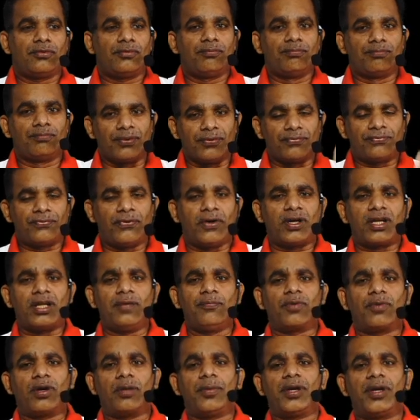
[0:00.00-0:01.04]
Before
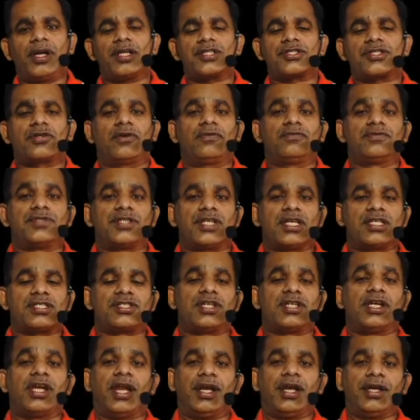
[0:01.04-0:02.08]
implementation of GST
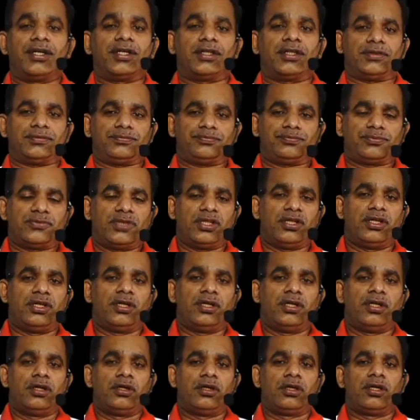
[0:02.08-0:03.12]
in India,
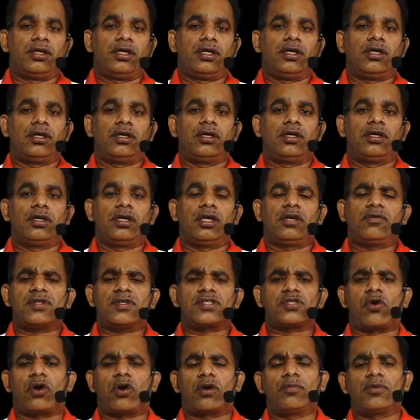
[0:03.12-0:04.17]
it was
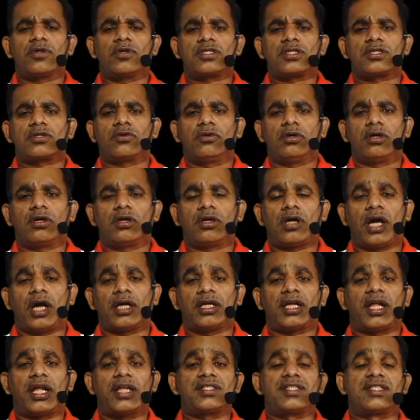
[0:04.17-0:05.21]
almost
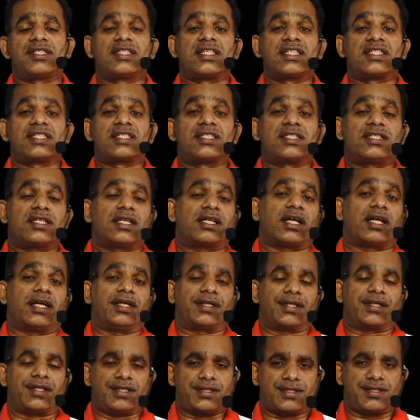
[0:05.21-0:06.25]
160
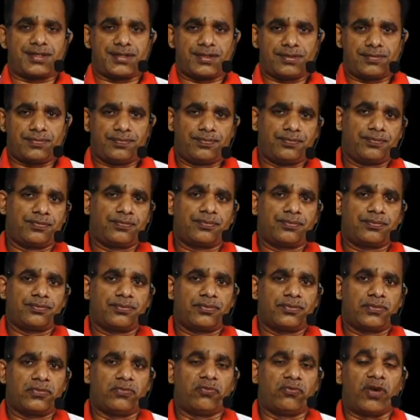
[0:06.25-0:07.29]
countries
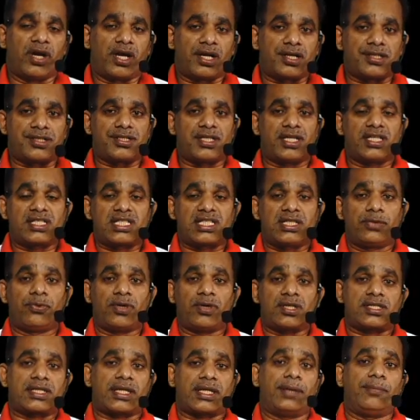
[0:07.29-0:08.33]
where GST
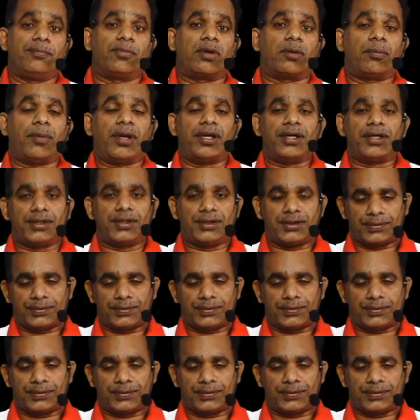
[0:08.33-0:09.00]
was implemented.